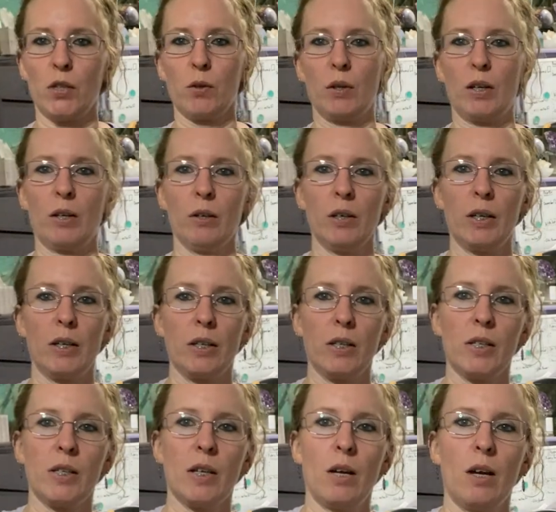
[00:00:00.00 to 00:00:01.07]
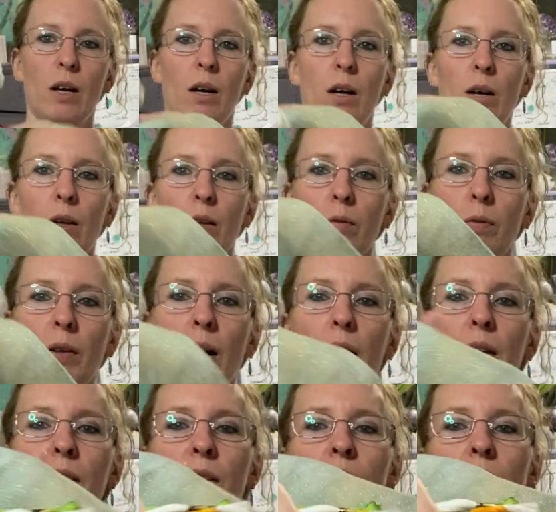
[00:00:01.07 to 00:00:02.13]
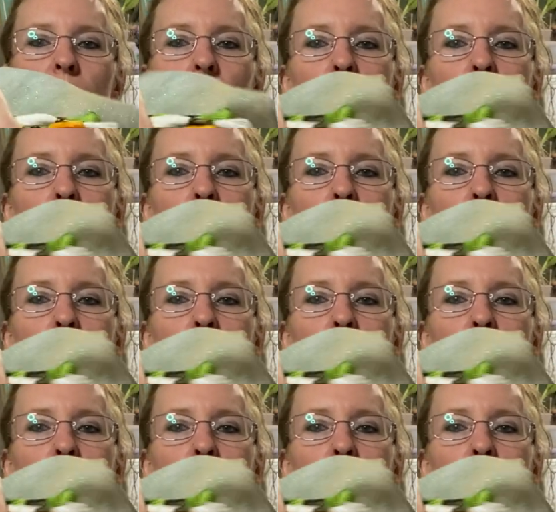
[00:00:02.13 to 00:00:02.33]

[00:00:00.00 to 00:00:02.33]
So here is all the floss.